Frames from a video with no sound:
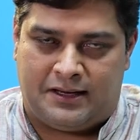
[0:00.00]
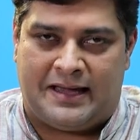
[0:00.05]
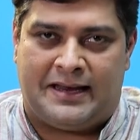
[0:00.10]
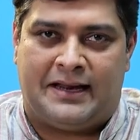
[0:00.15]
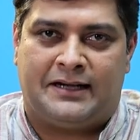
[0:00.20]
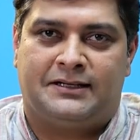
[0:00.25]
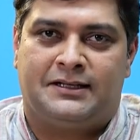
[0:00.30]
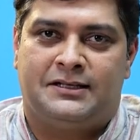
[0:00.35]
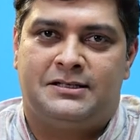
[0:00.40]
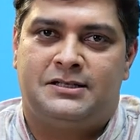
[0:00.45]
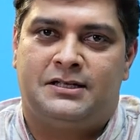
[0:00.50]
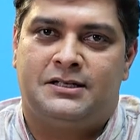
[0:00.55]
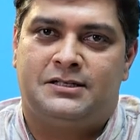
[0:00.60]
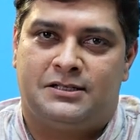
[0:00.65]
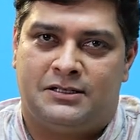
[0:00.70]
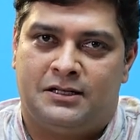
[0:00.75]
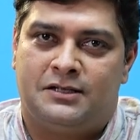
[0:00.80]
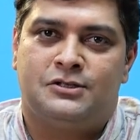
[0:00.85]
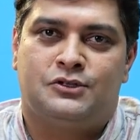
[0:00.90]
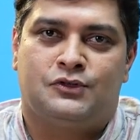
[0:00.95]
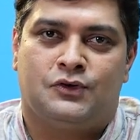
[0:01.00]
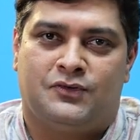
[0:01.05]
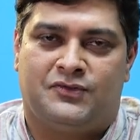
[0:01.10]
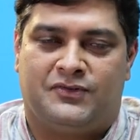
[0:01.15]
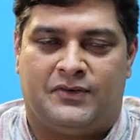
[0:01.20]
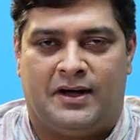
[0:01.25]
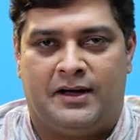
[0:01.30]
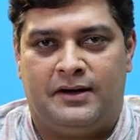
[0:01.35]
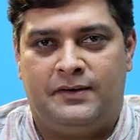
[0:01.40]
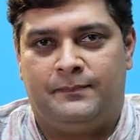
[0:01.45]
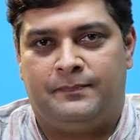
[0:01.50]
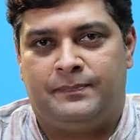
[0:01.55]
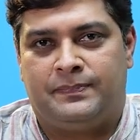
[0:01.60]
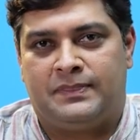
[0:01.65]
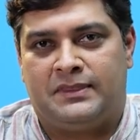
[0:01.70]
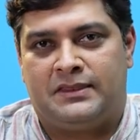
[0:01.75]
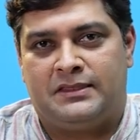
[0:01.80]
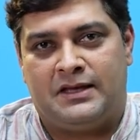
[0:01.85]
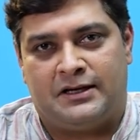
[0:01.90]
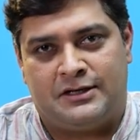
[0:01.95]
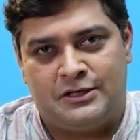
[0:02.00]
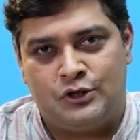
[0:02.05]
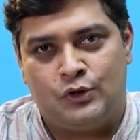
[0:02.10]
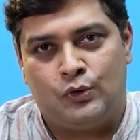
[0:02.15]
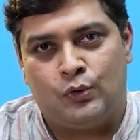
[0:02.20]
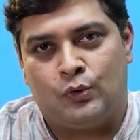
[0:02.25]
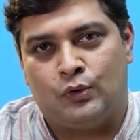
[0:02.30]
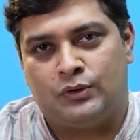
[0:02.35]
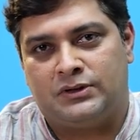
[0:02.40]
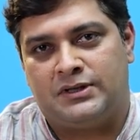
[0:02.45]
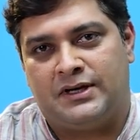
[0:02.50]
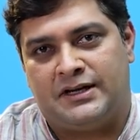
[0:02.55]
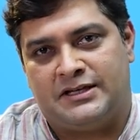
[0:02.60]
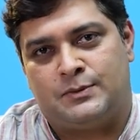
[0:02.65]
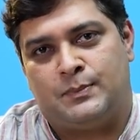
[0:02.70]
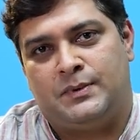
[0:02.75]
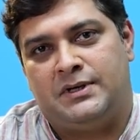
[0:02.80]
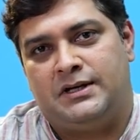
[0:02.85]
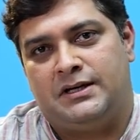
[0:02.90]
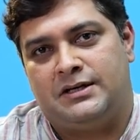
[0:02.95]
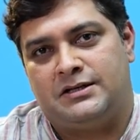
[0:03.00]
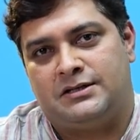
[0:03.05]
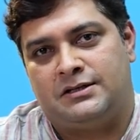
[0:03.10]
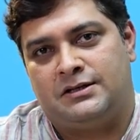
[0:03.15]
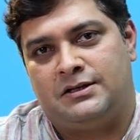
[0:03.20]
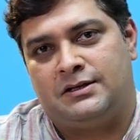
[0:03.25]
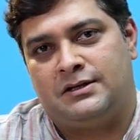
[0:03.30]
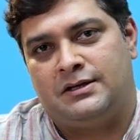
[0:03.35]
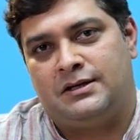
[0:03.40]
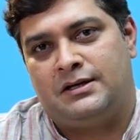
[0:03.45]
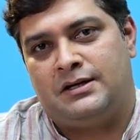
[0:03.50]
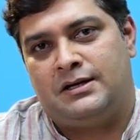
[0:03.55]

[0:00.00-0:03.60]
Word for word: characteristics learned so far, that is growth, respiration,